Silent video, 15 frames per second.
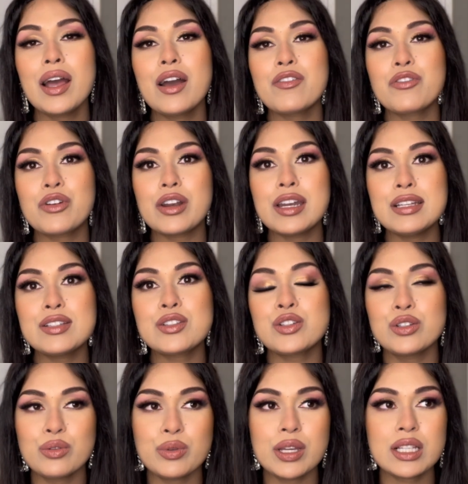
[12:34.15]
for at least
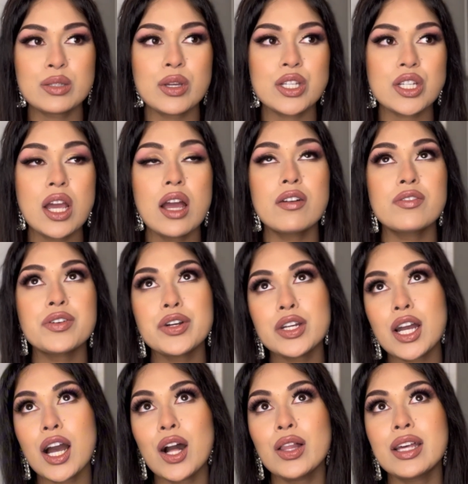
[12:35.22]
2 weeks, which for a
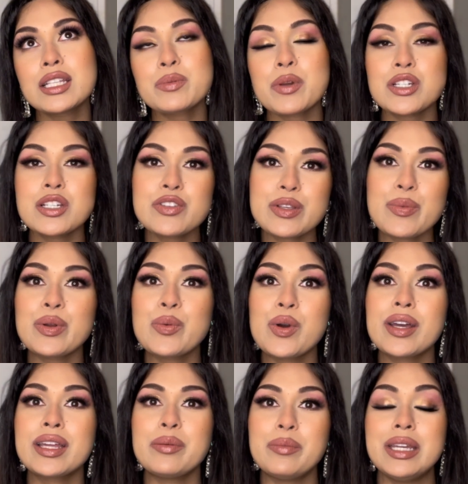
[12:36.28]
girl, and especially for someone
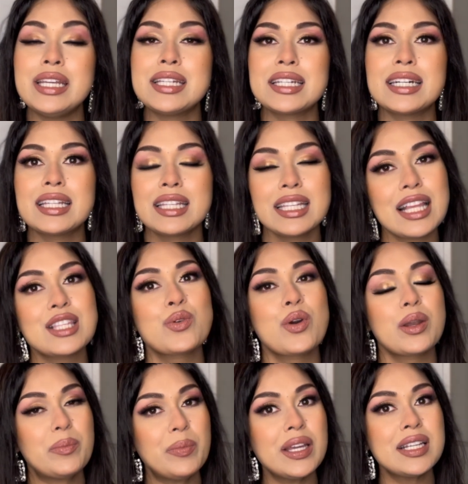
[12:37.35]
working in media, I think that's quite a
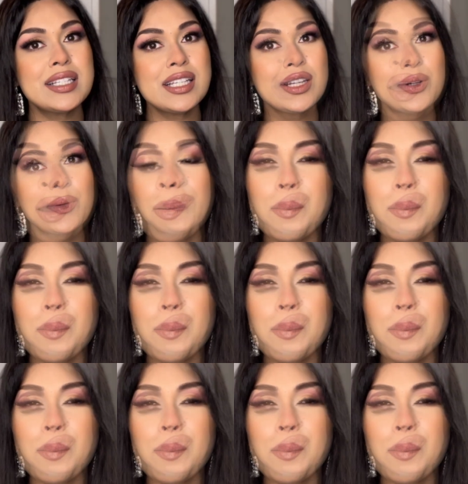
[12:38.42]
big deal.